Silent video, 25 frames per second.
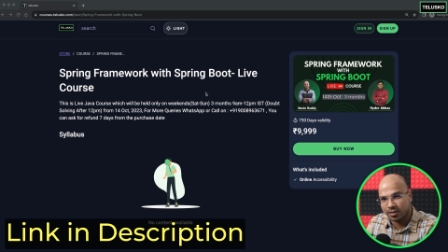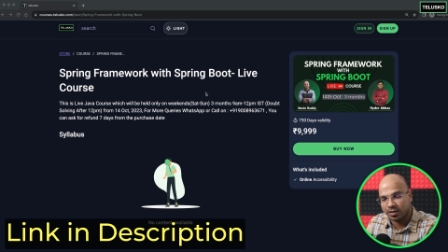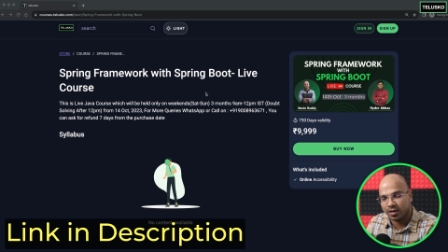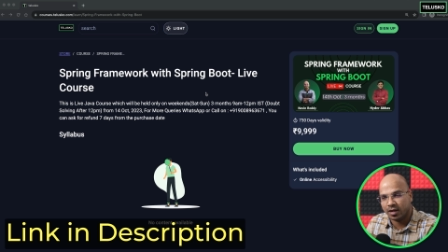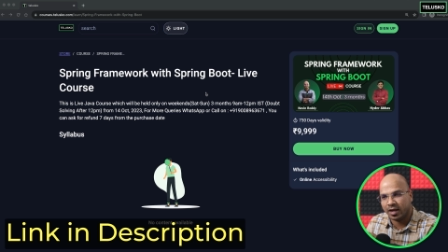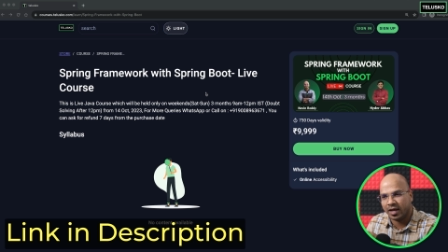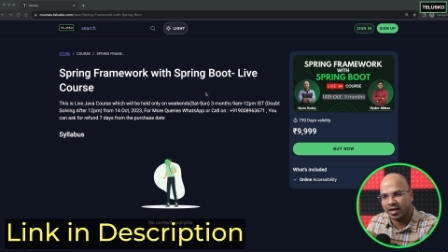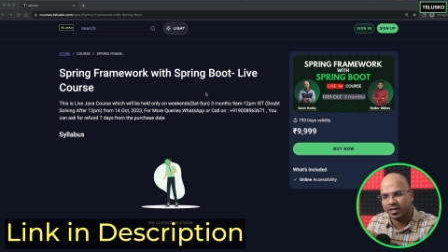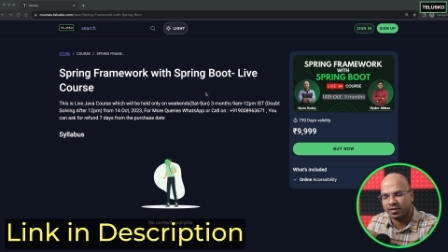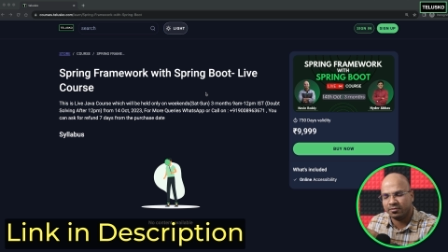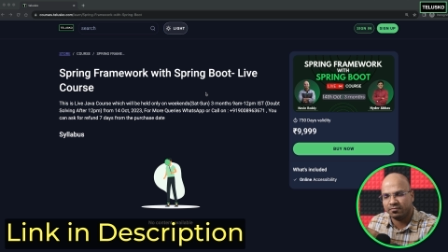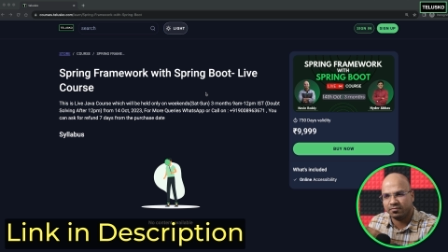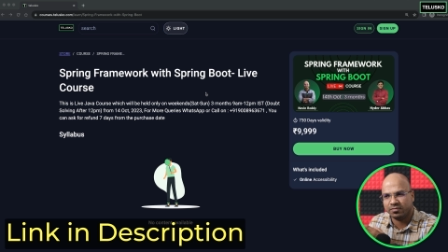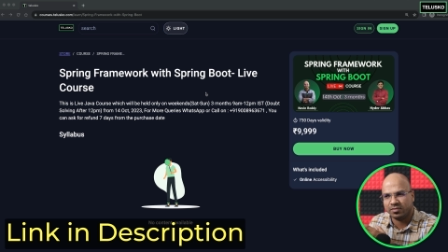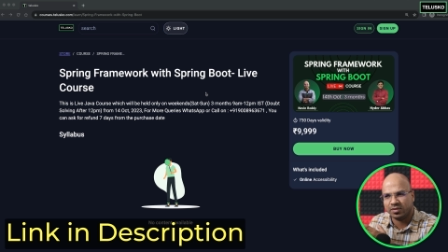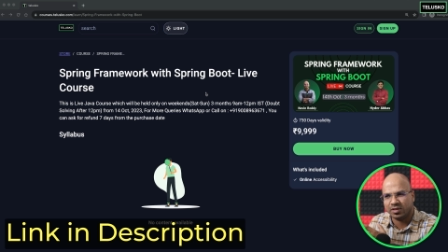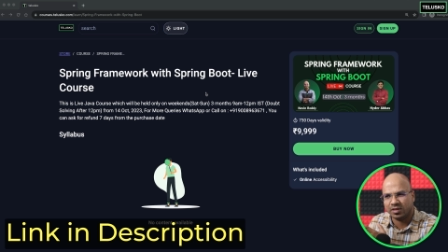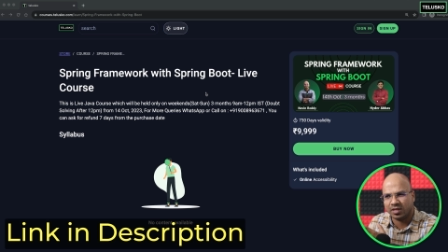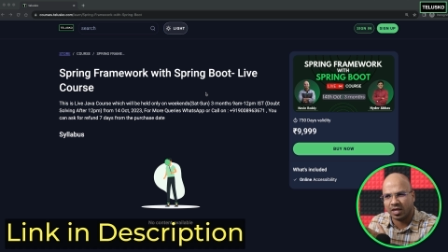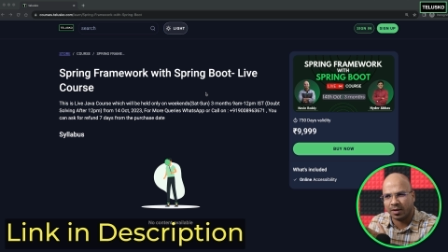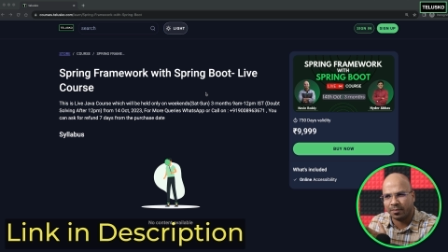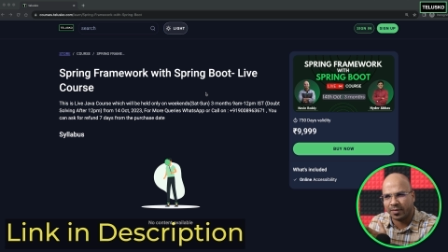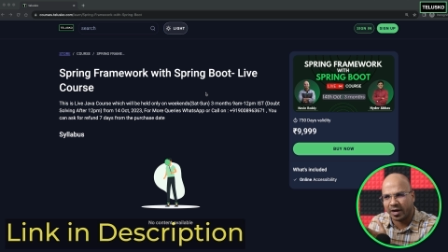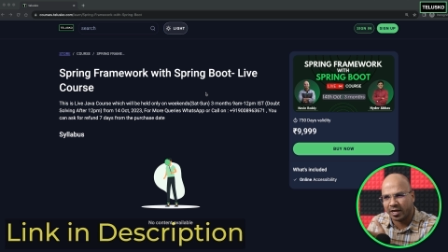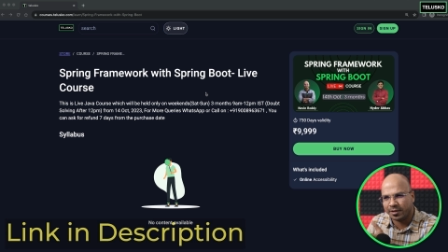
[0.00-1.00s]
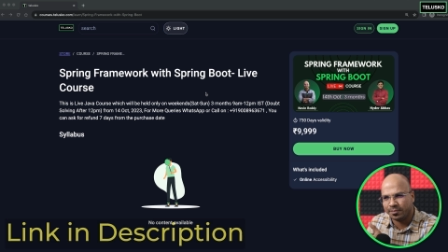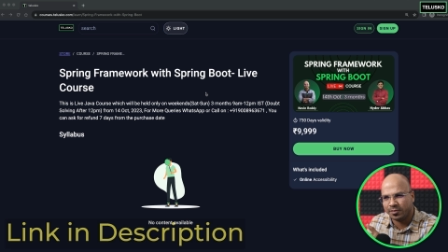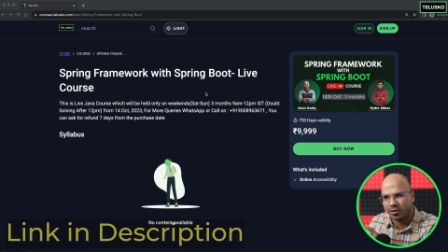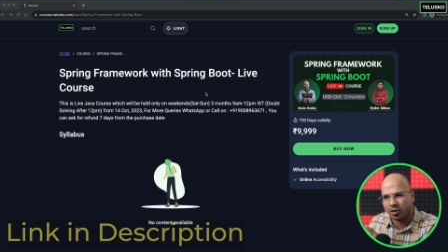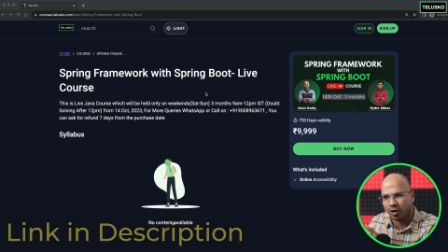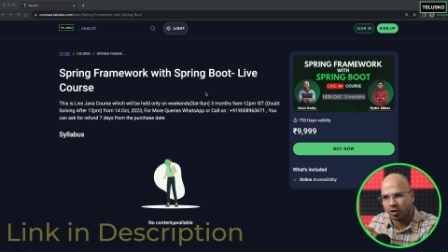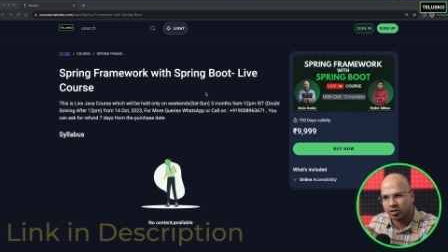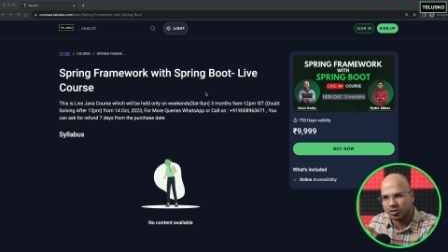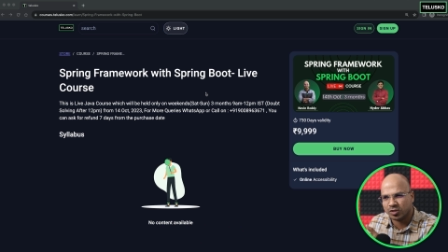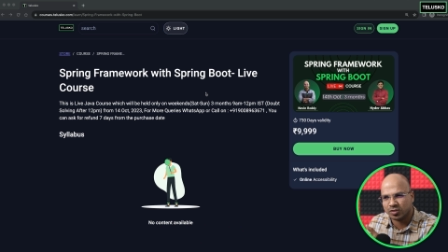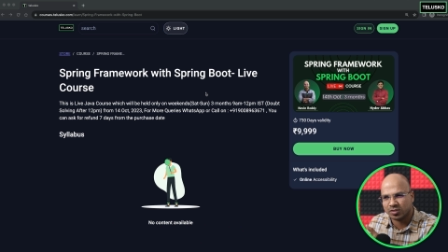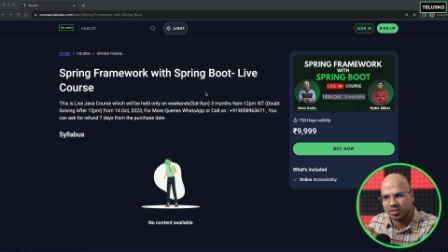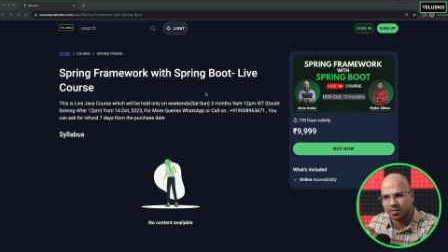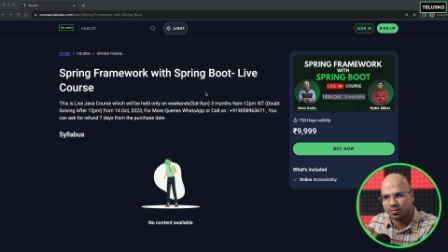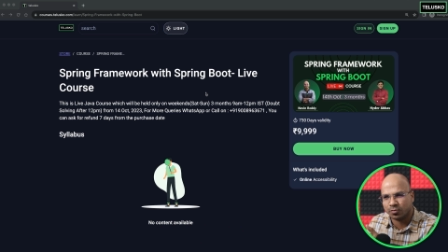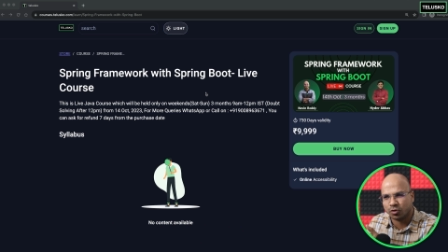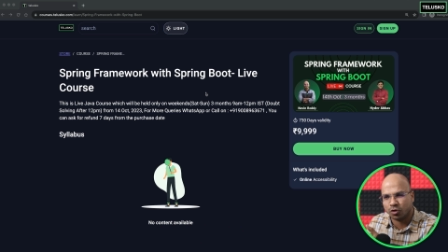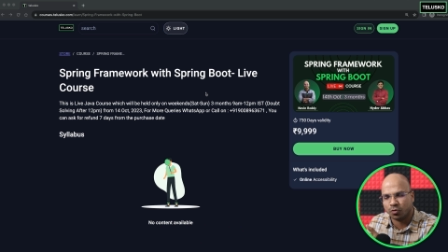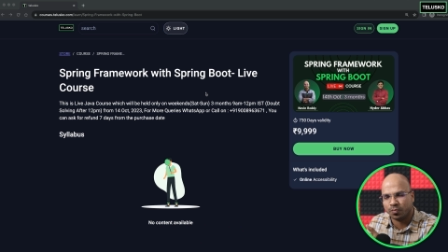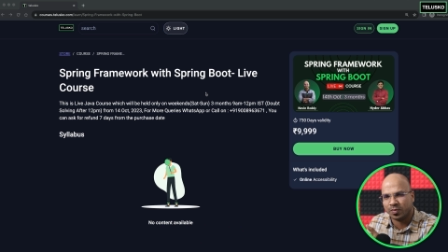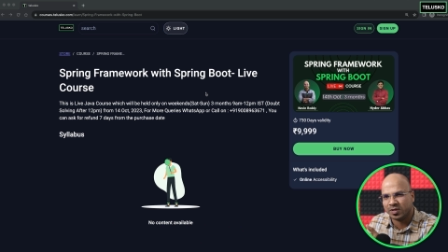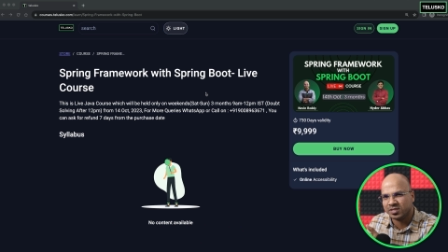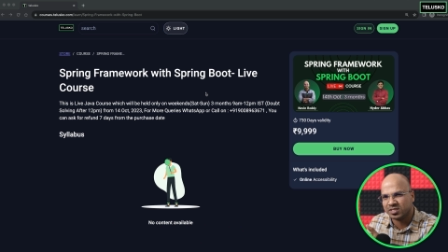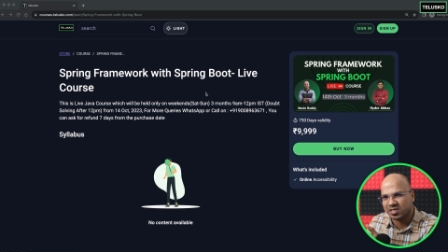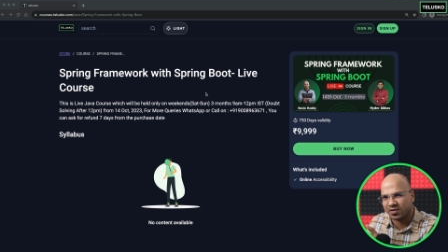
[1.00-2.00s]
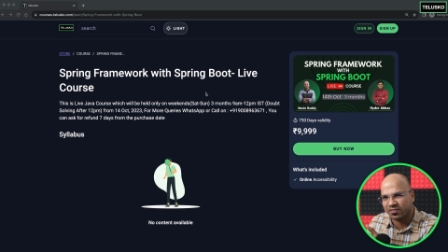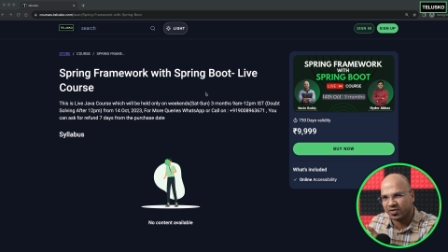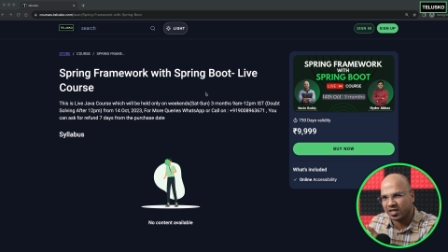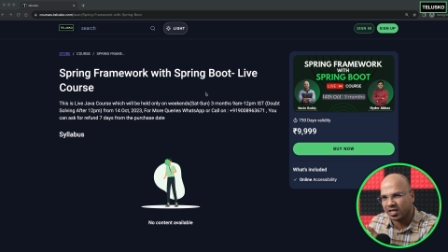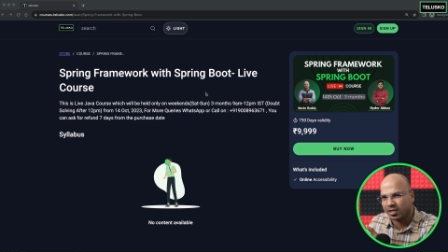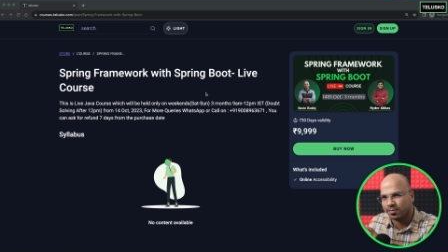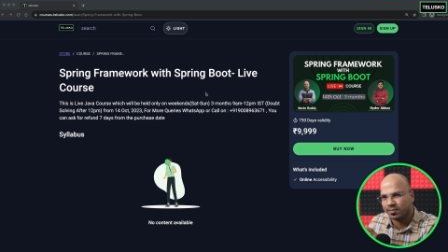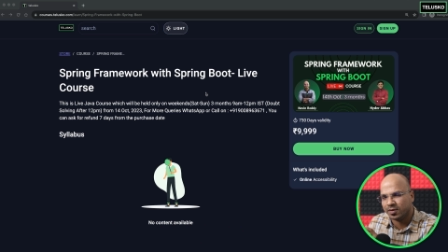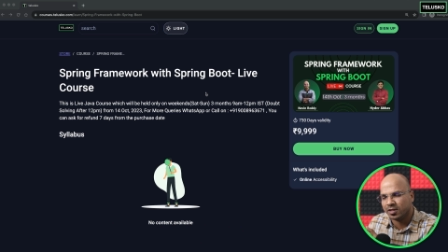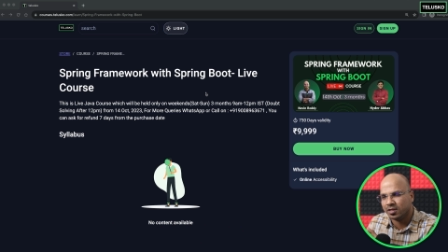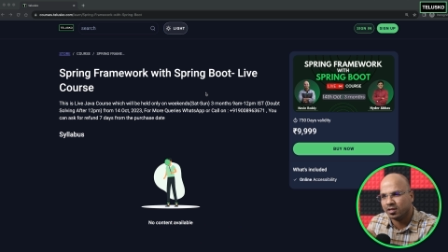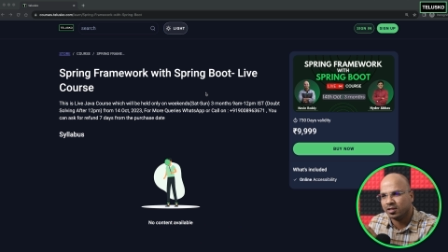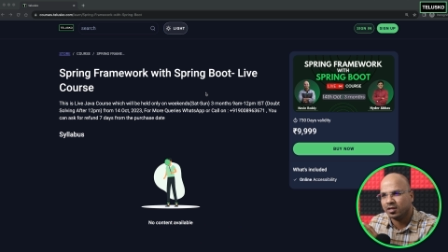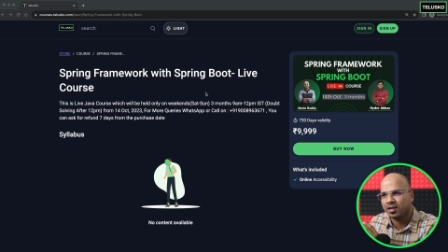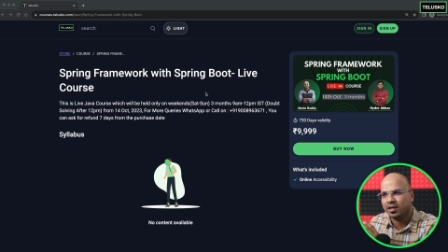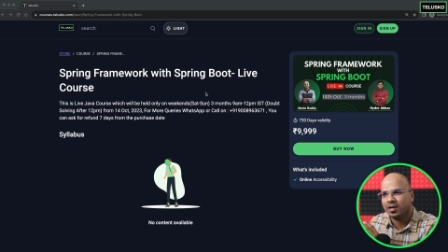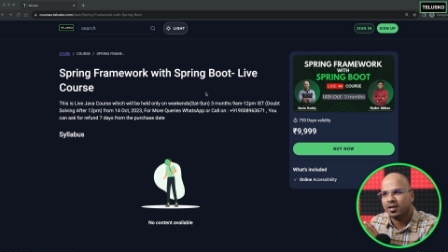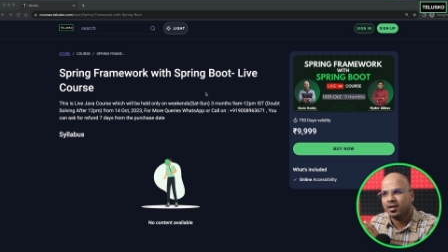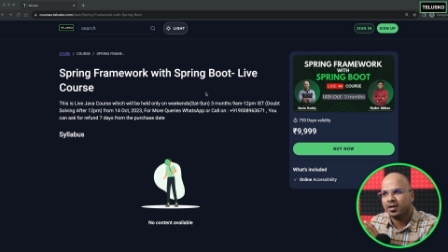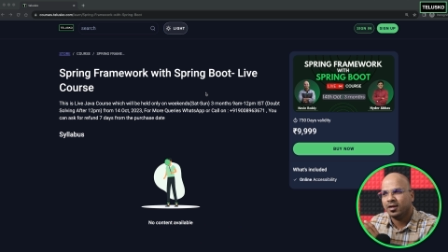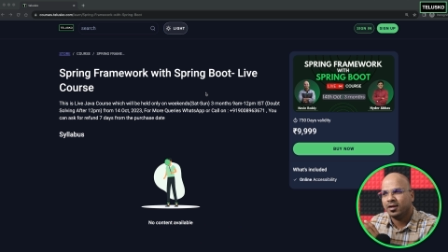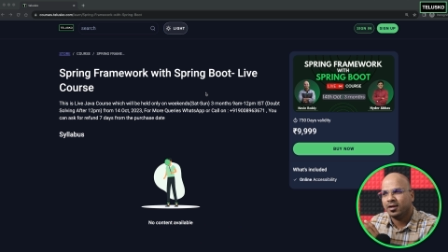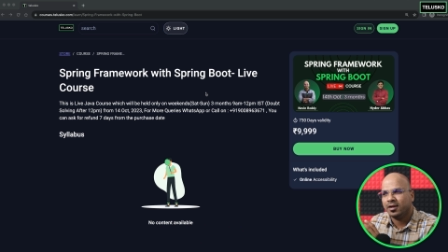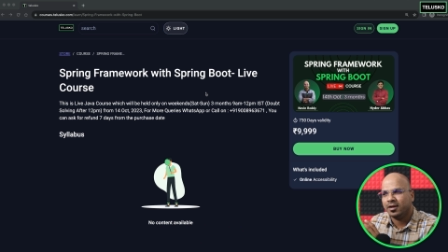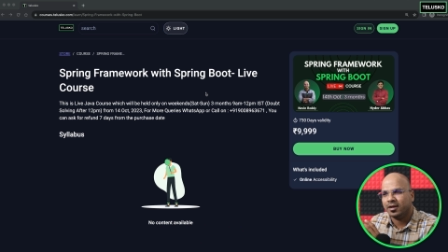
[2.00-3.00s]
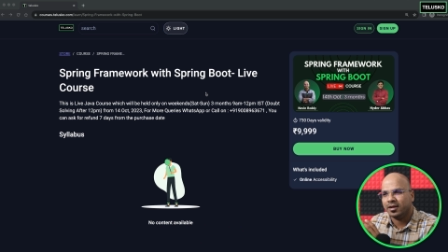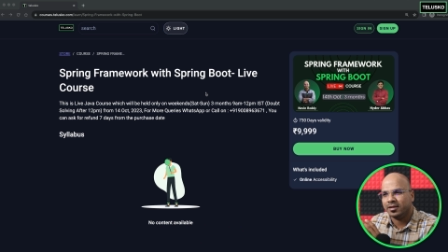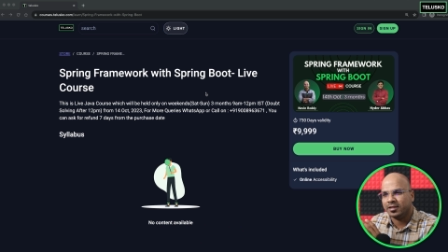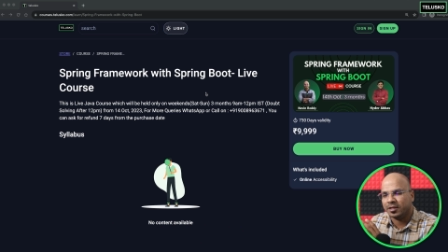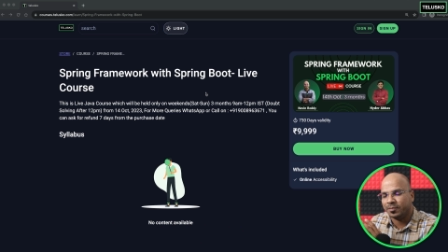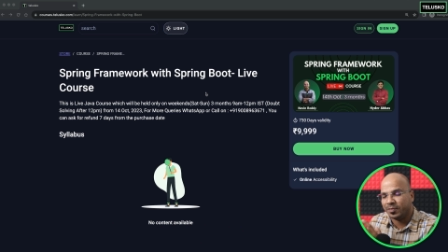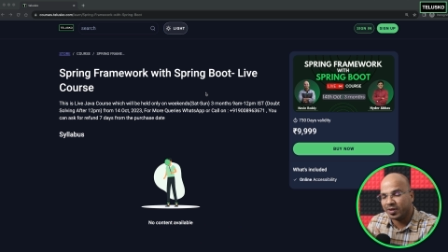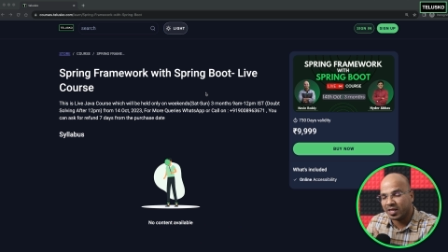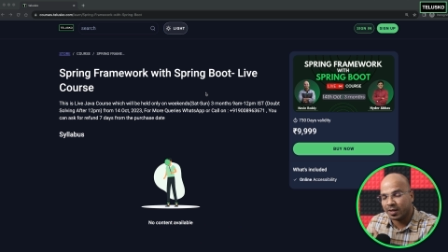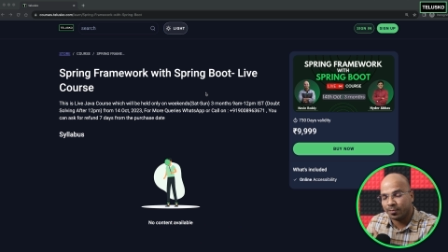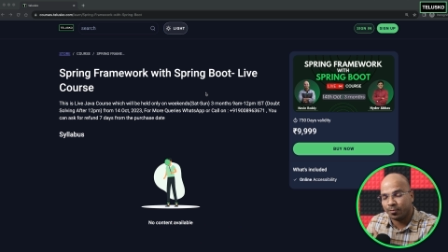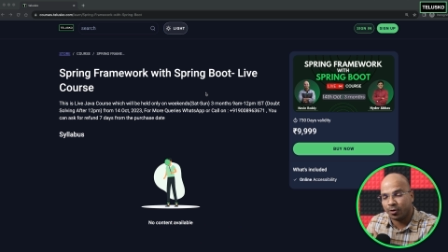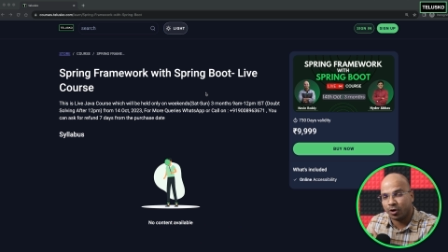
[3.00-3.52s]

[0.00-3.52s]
and there might be also some coupons available depending